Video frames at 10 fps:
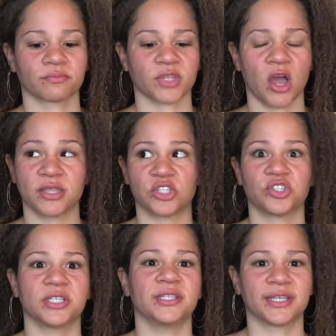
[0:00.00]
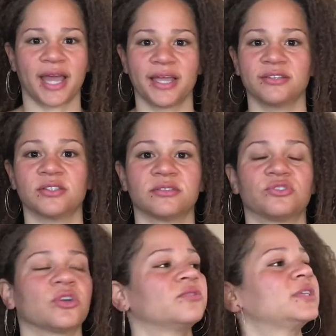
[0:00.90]
on the street that I
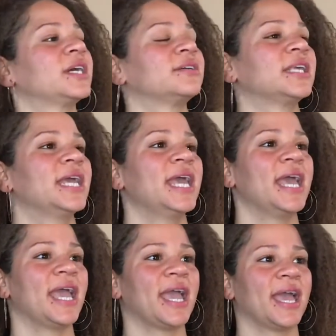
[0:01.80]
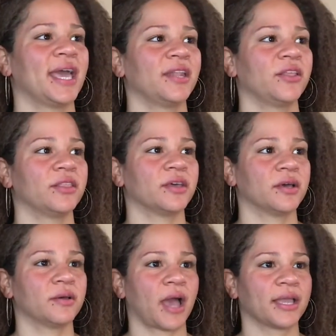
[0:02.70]
drove down. And
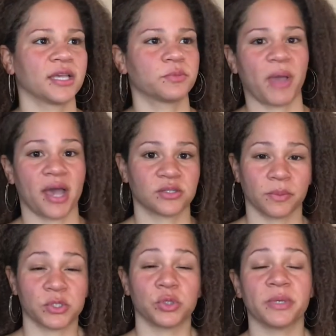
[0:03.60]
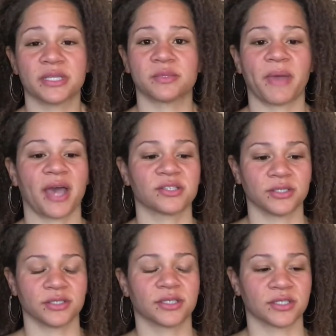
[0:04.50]
I guess pastor, I'm assuming it's the
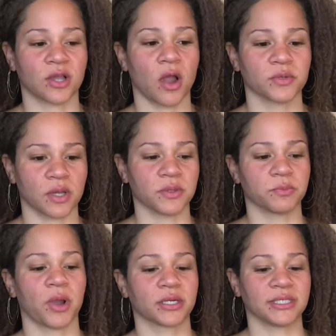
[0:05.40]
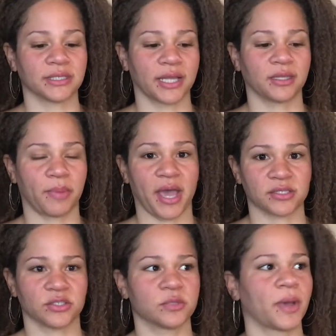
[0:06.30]
pastor because the car was always parked in like the
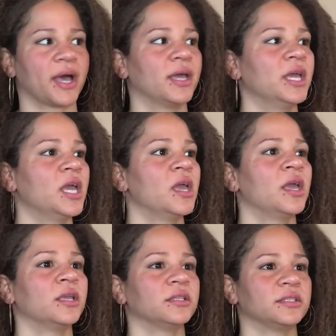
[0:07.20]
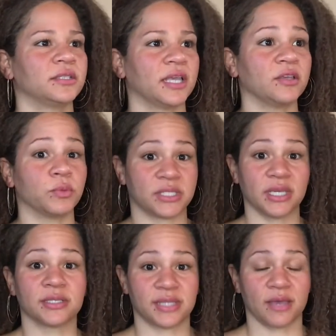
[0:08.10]
pastor spot. It was
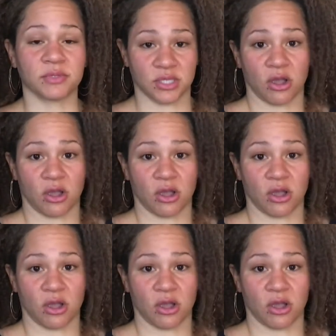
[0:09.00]
the